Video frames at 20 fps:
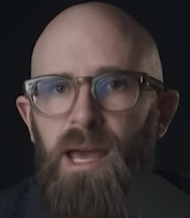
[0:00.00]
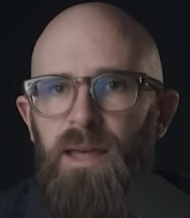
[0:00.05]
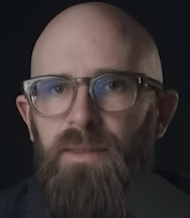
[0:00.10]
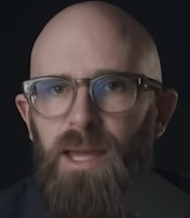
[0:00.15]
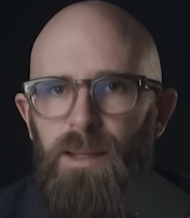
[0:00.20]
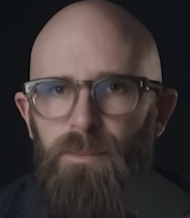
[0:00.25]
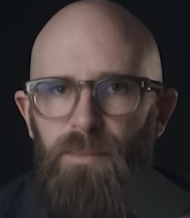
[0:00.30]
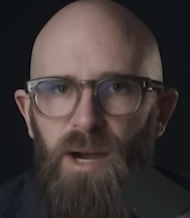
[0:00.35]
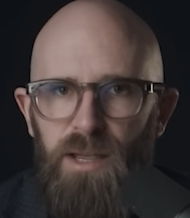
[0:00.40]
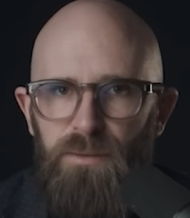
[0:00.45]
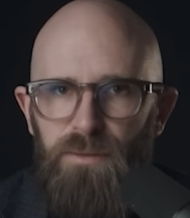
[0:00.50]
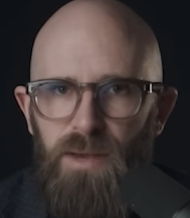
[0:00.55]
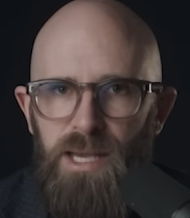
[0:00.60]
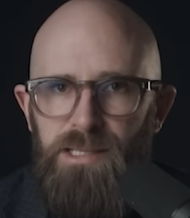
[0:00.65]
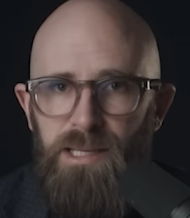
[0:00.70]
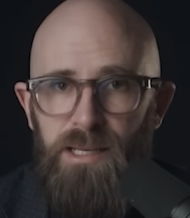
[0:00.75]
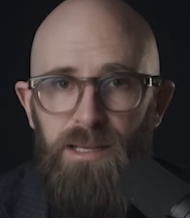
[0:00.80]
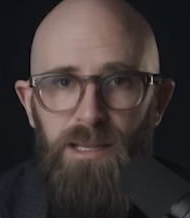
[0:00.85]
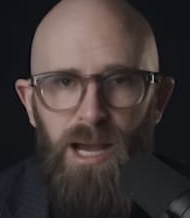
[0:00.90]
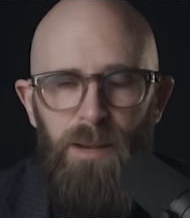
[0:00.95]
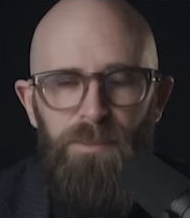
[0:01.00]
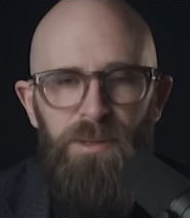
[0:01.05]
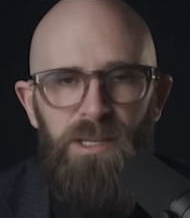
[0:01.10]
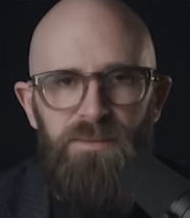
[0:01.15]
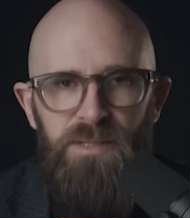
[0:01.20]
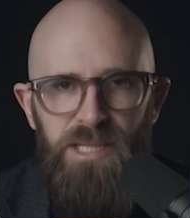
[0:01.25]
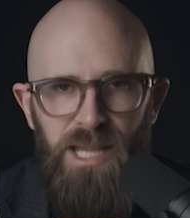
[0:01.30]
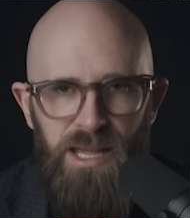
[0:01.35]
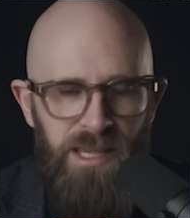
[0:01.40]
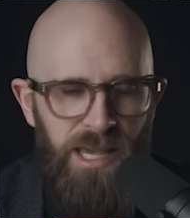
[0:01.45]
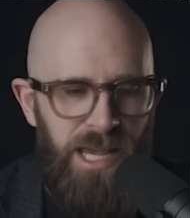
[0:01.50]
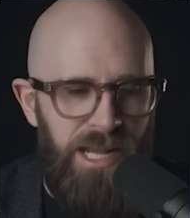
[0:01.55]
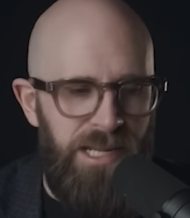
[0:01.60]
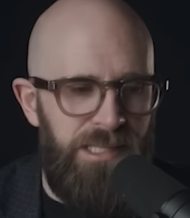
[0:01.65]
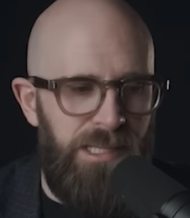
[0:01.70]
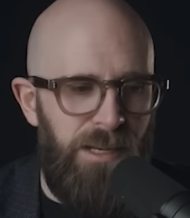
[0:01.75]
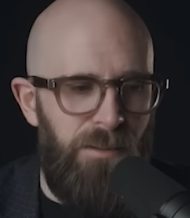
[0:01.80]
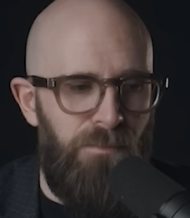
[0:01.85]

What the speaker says: they might face a couple of decades